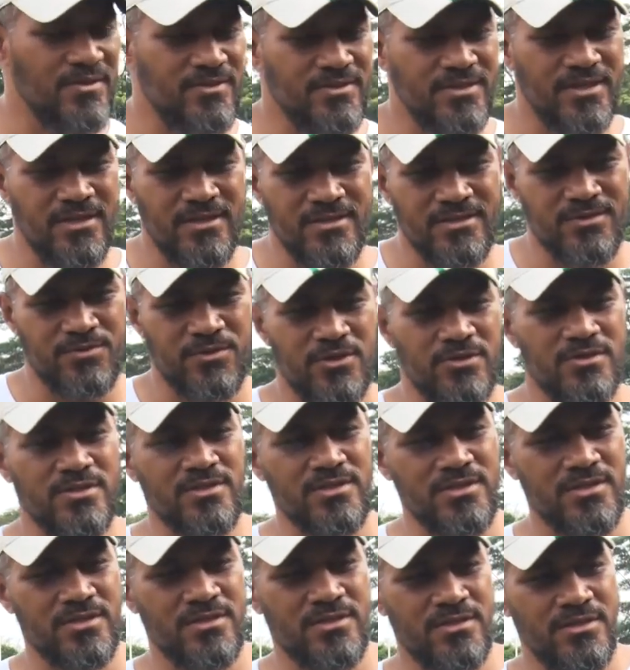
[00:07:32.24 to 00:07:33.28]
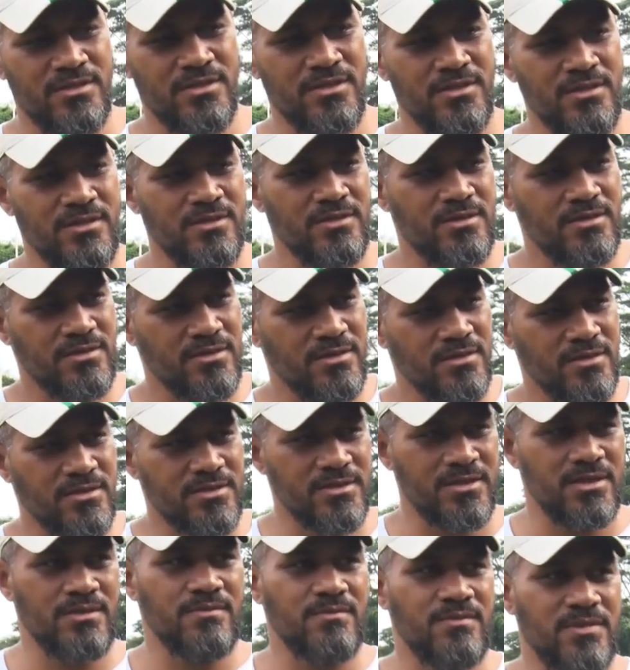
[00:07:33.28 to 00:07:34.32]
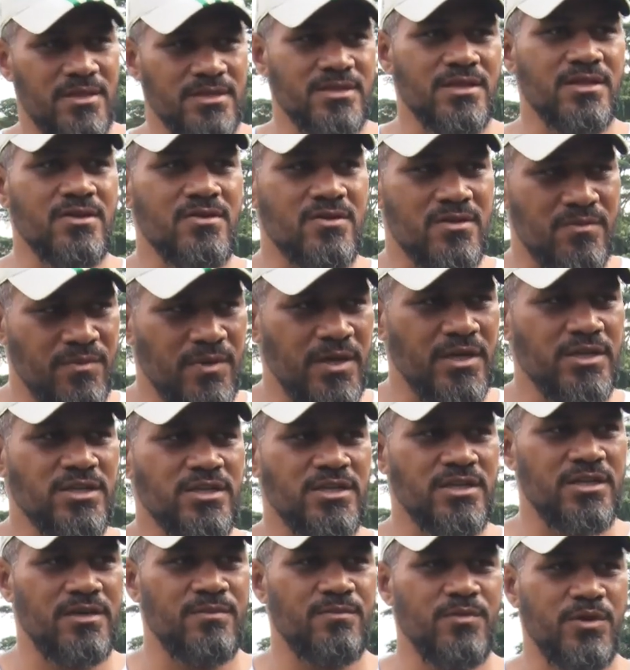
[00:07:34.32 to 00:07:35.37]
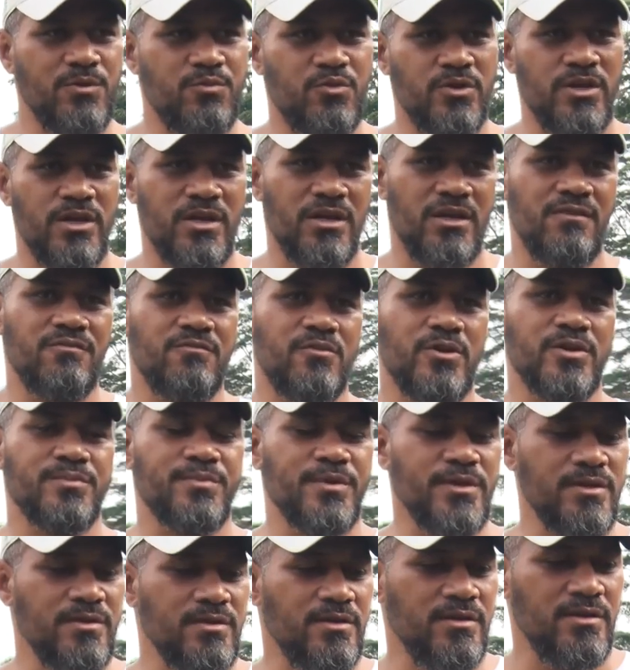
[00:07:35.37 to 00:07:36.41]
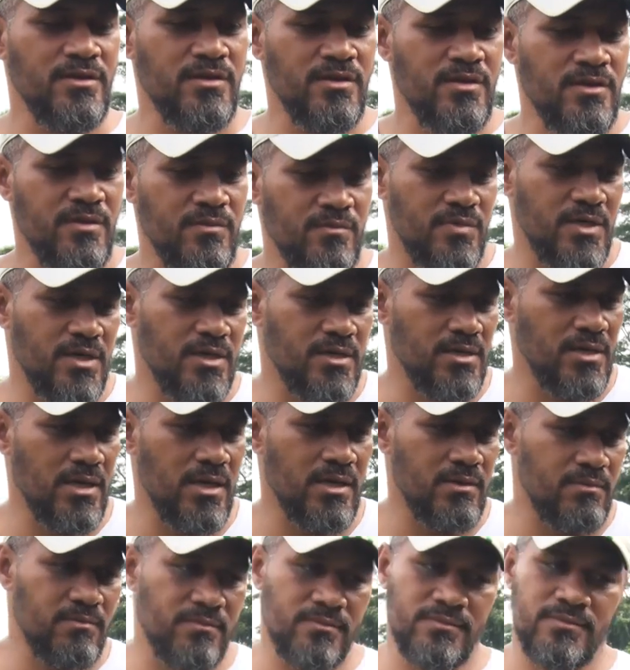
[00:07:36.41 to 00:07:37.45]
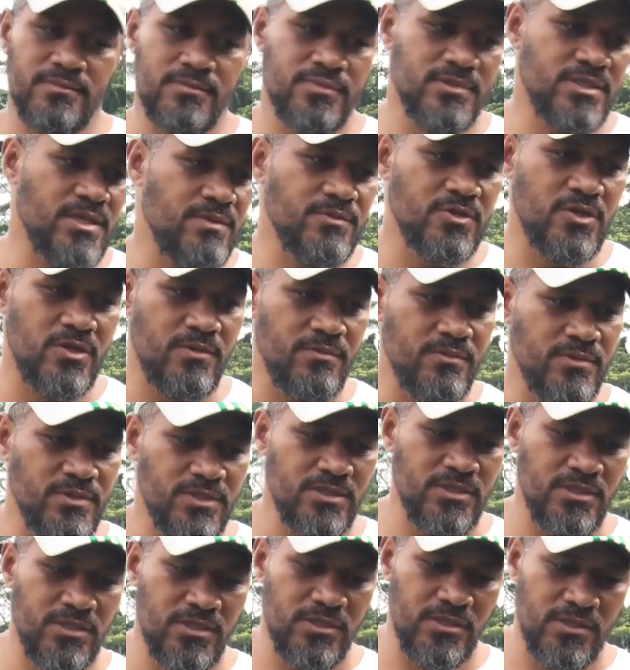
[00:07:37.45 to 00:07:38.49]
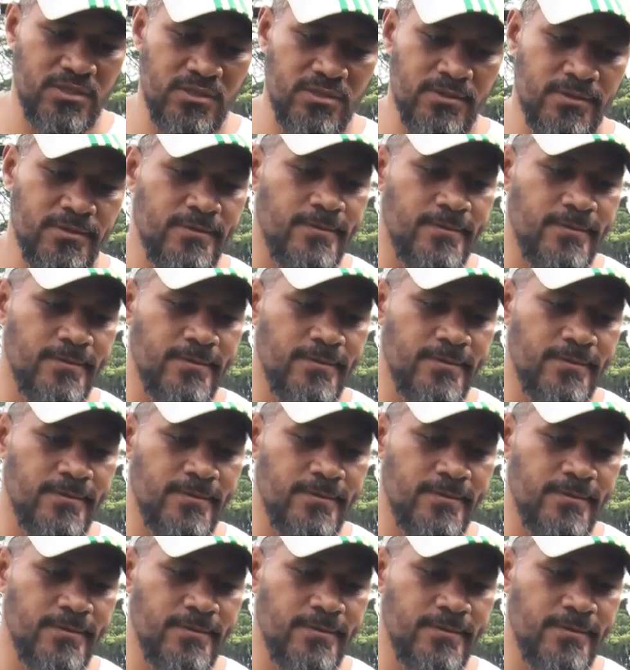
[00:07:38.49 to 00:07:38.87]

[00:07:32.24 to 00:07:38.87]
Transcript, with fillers: New Zealand, to be honest. There's a, um, there's a lot of passion and people that love rugby, but um, sometimes the